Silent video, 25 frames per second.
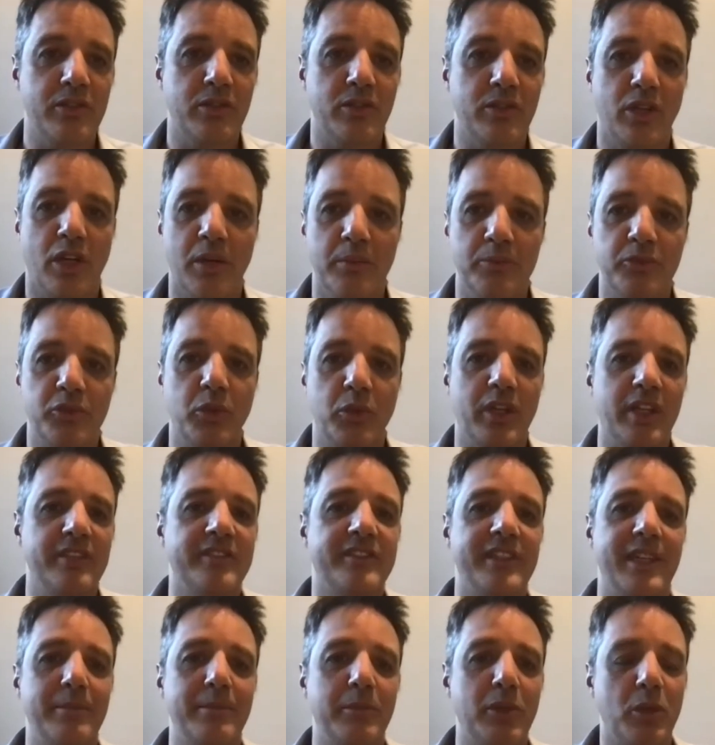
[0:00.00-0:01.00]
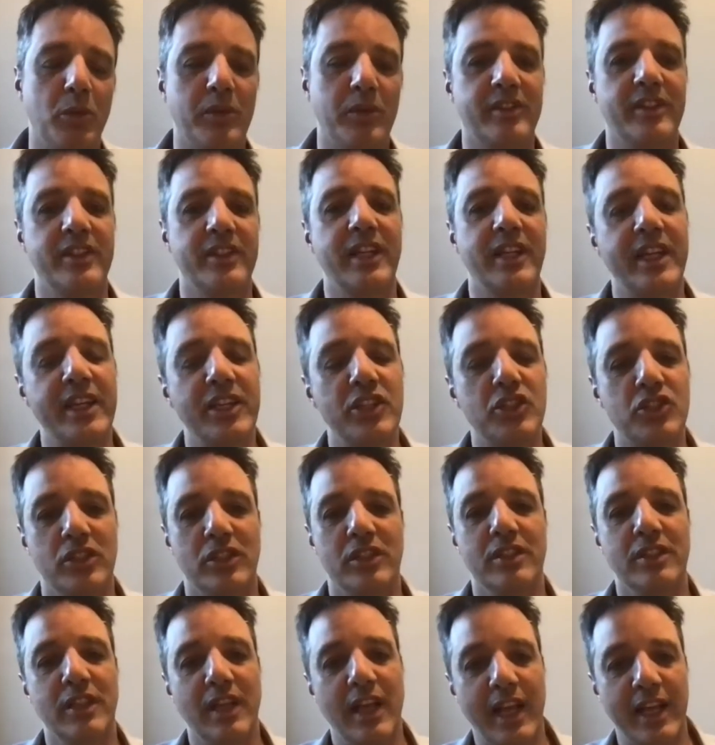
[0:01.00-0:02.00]
I'm doing a demo with an agent
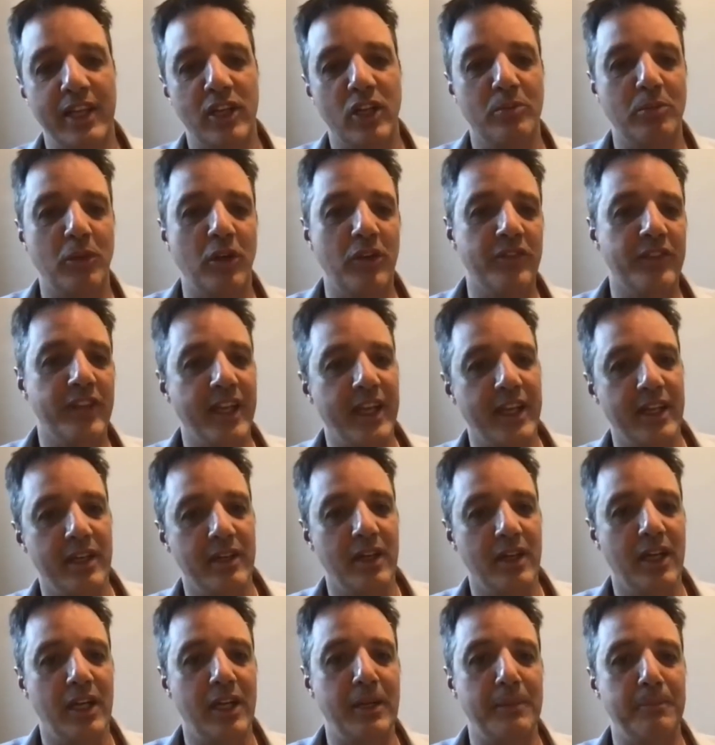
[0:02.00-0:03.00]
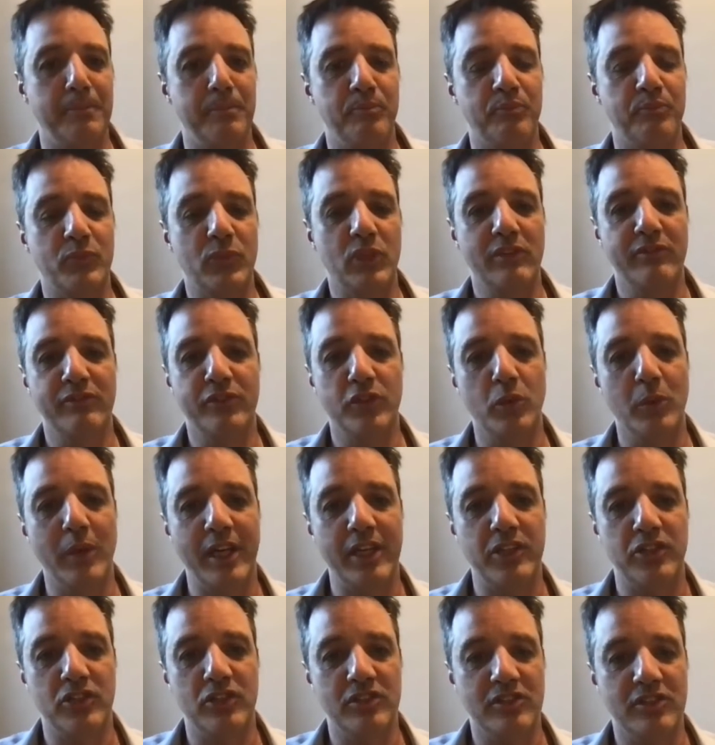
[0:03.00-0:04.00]
and I'm on their View
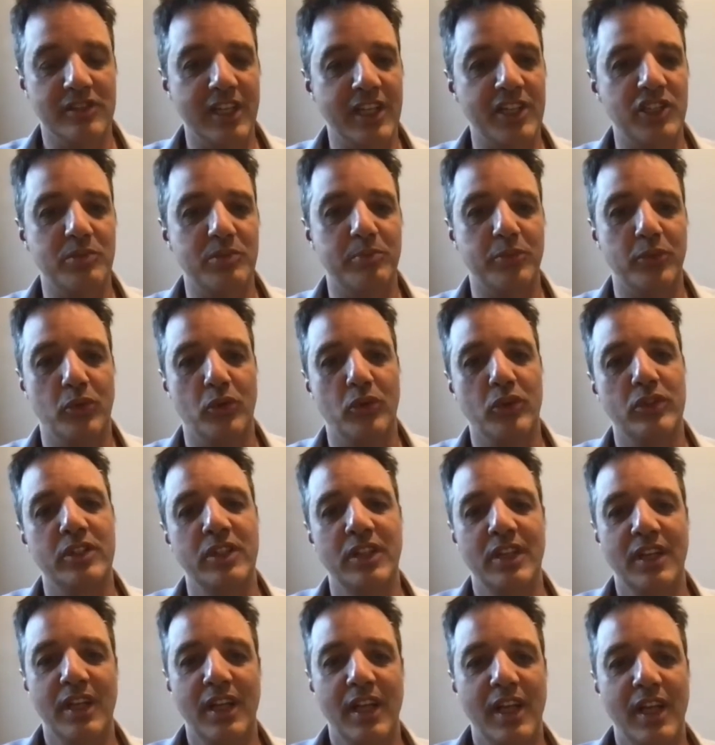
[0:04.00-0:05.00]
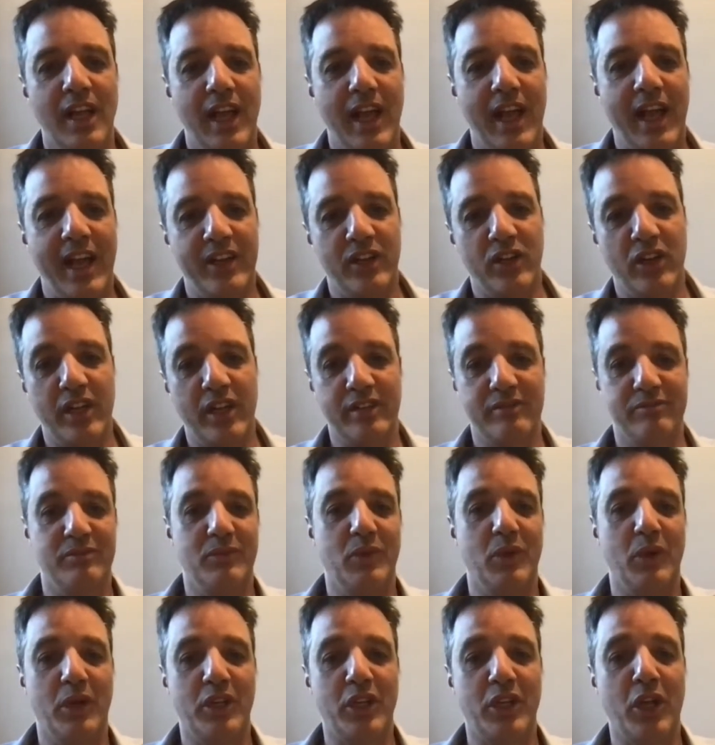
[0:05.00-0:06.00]
Agents dashboard, and I
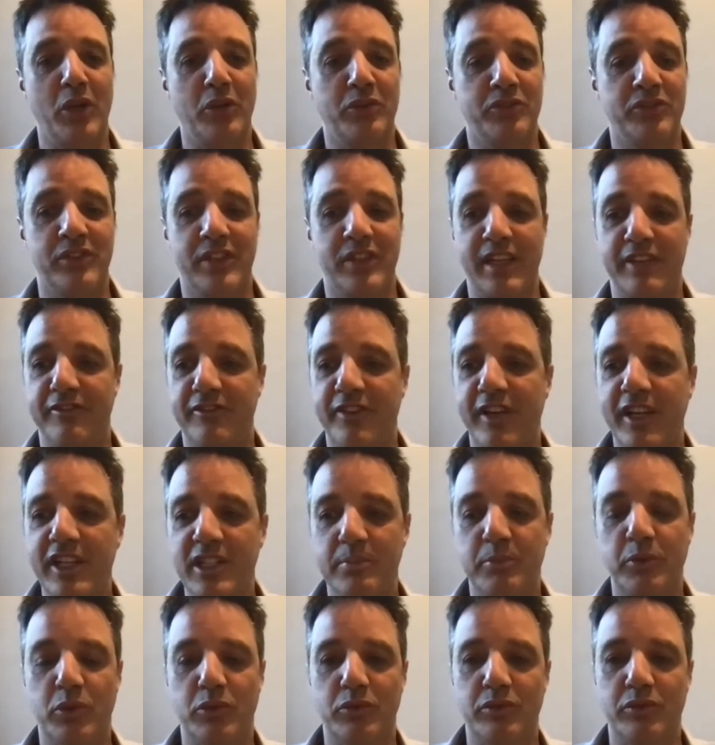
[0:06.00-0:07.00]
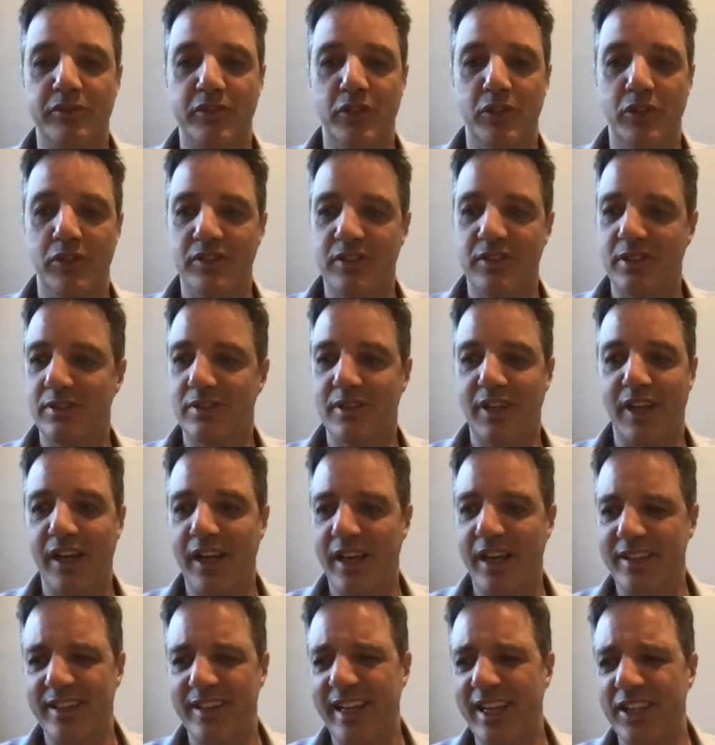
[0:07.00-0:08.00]
go to their Facebook reviews, and I had
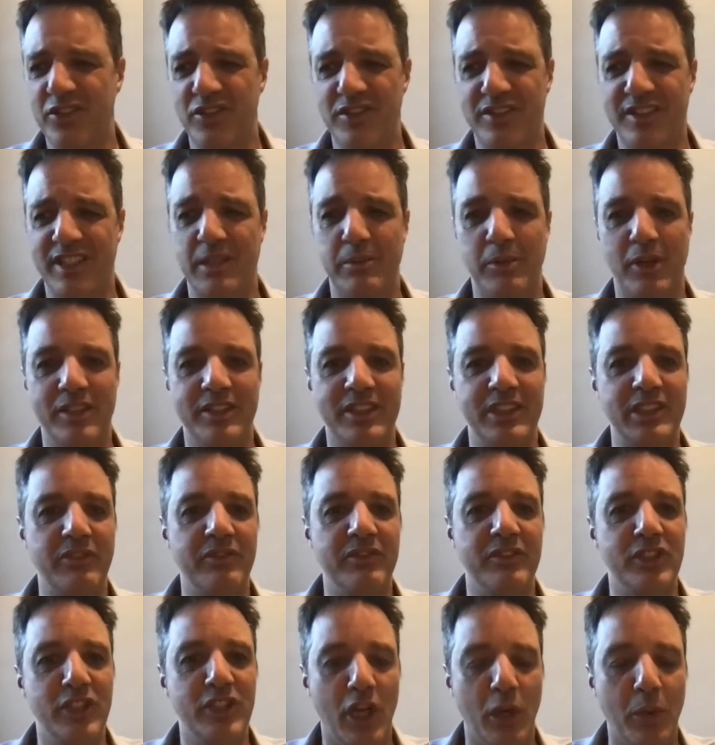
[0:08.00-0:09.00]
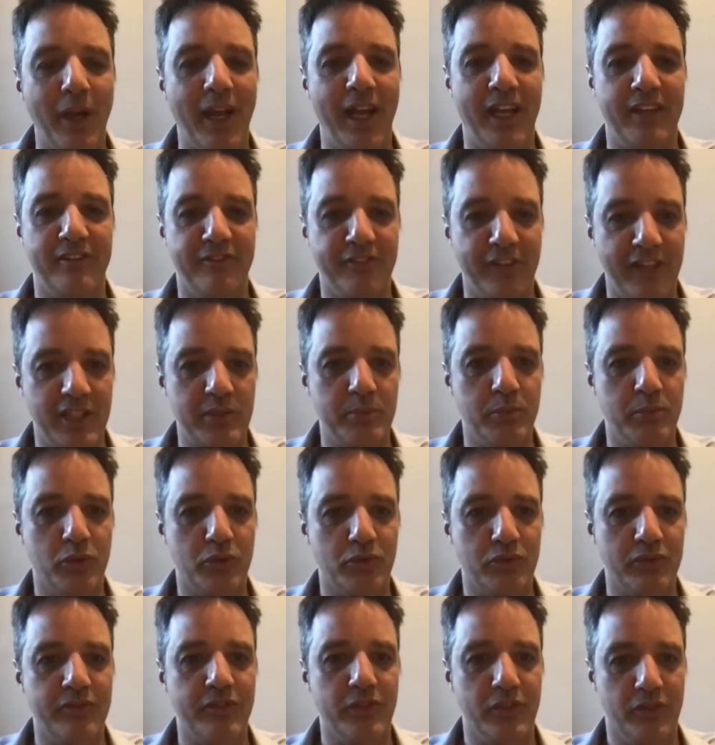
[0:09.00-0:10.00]
an agent say to me, I didn't even know I had Facebook
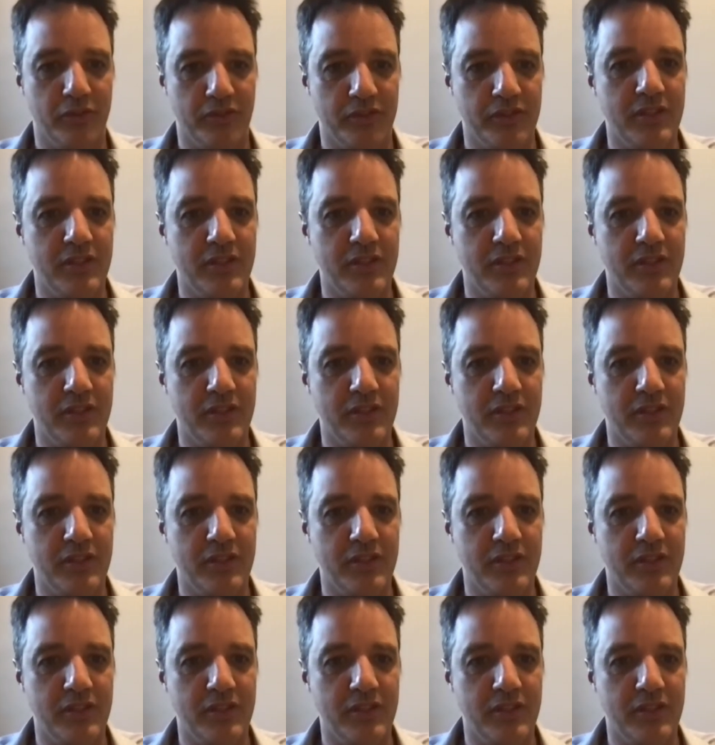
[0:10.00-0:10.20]
reviews.